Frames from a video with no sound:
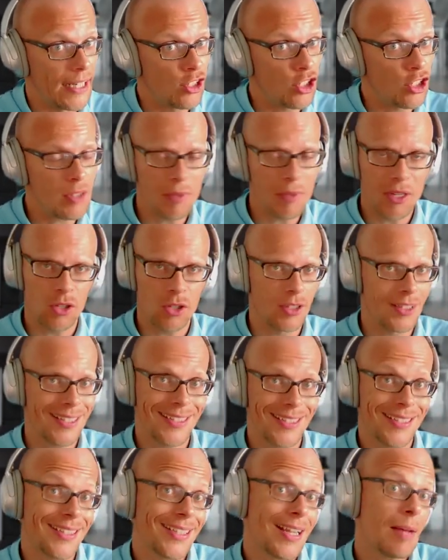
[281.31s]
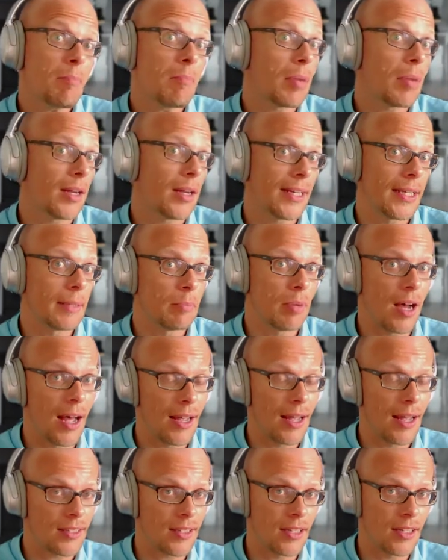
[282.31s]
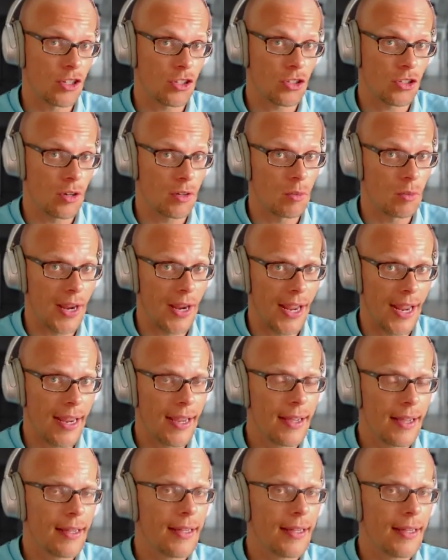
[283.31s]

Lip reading: Just because somebody passed in a certain way